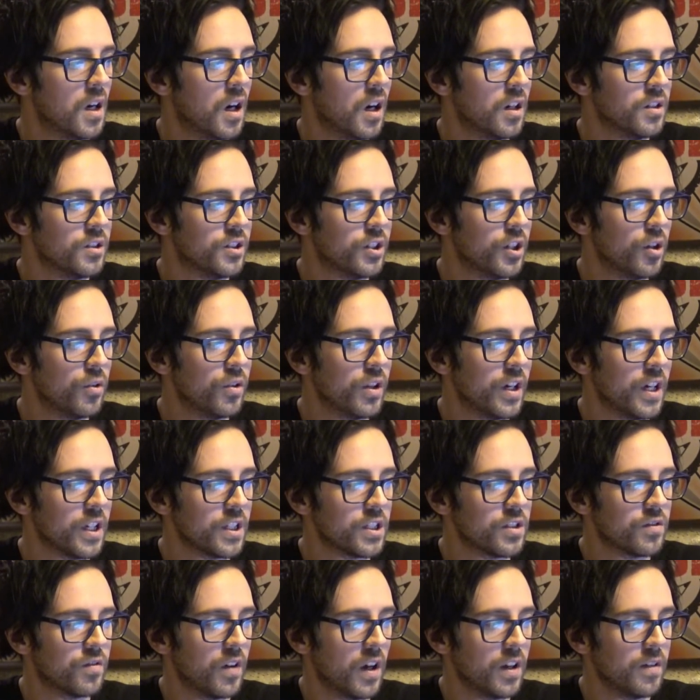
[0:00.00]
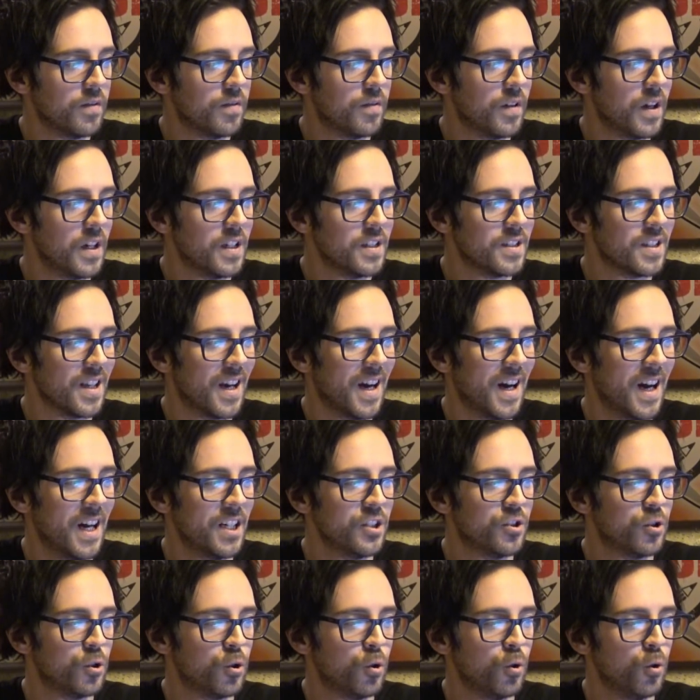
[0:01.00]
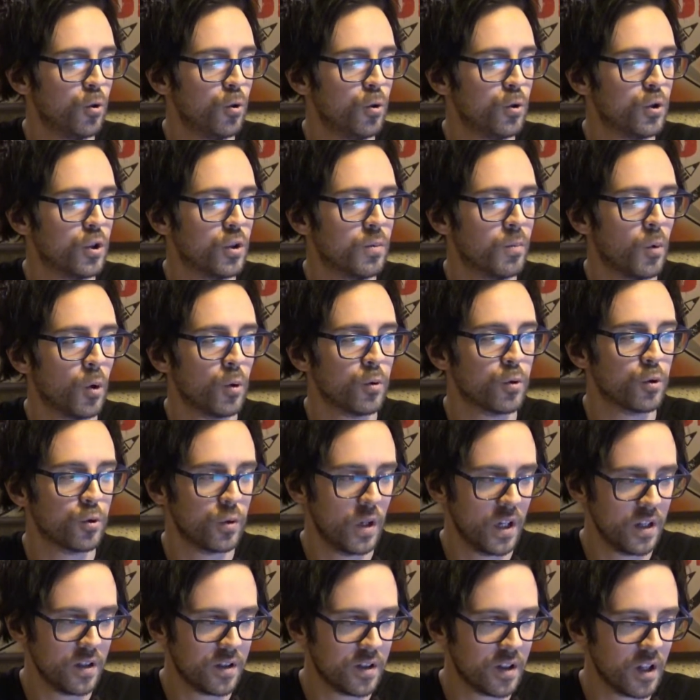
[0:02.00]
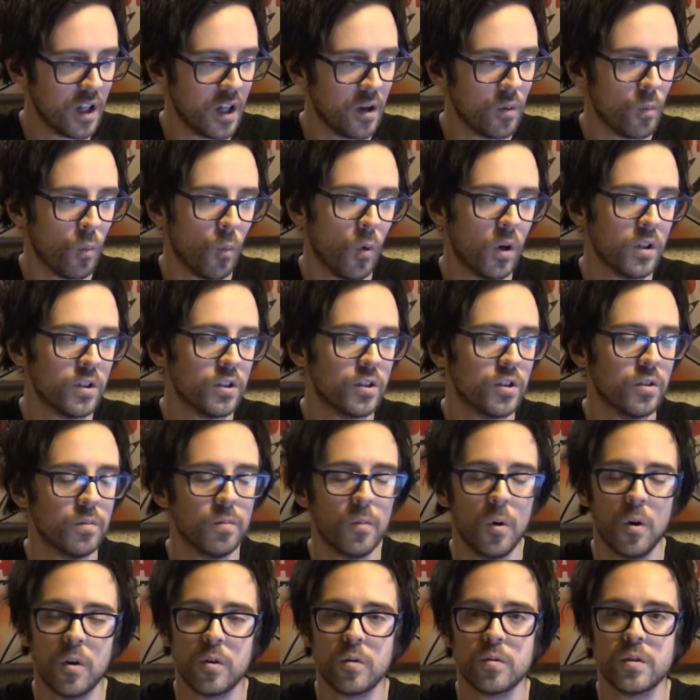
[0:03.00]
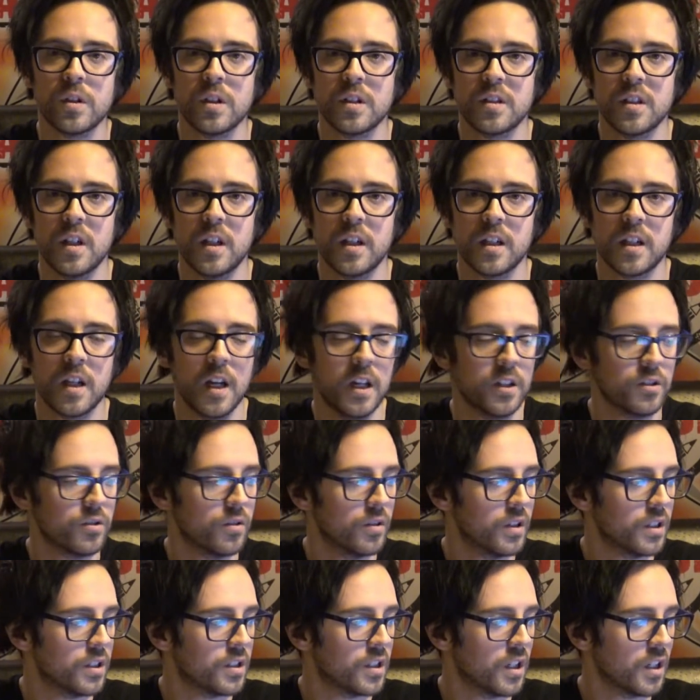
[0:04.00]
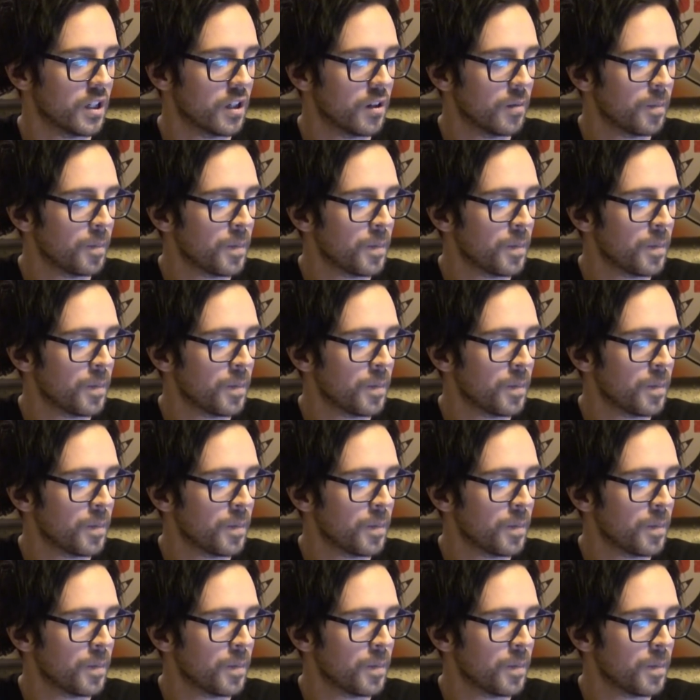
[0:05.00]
Until the next fight phase, add 2 to the model's strength and 1 to the model's attack characteristic.